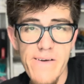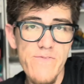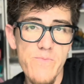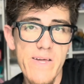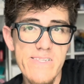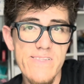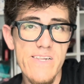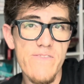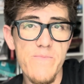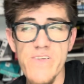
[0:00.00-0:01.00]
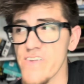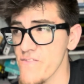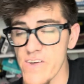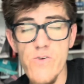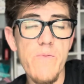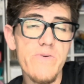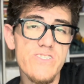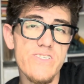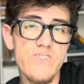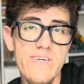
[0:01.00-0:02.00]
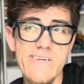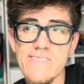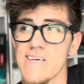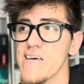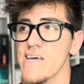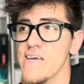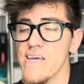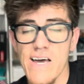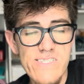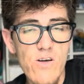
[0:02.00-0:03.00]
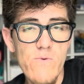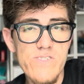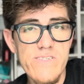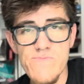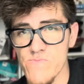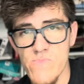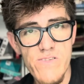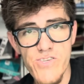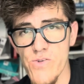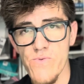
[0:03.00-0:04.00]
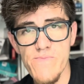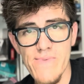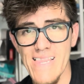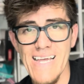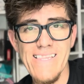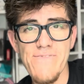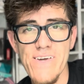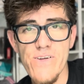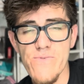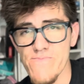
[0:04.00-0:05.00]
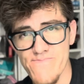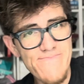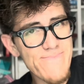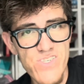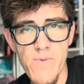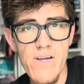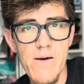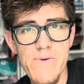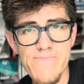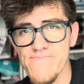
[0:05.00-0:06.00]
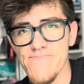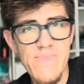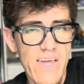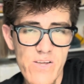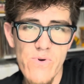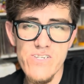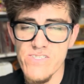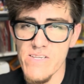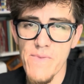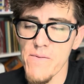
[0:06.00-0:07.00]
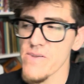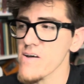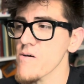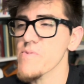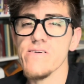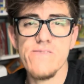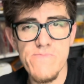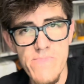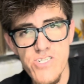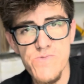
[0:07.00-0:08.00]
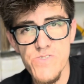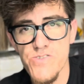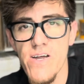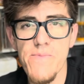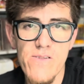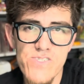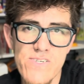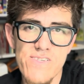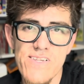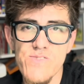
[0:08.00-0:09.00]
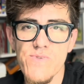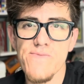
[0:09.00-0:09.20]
if you made it to the end of the video, I appreciate you guys. As always, you know, like that video, drop a comment. Any questions, I'm happy to help. Make sure to subscribe, and I'll see you guys in the next one.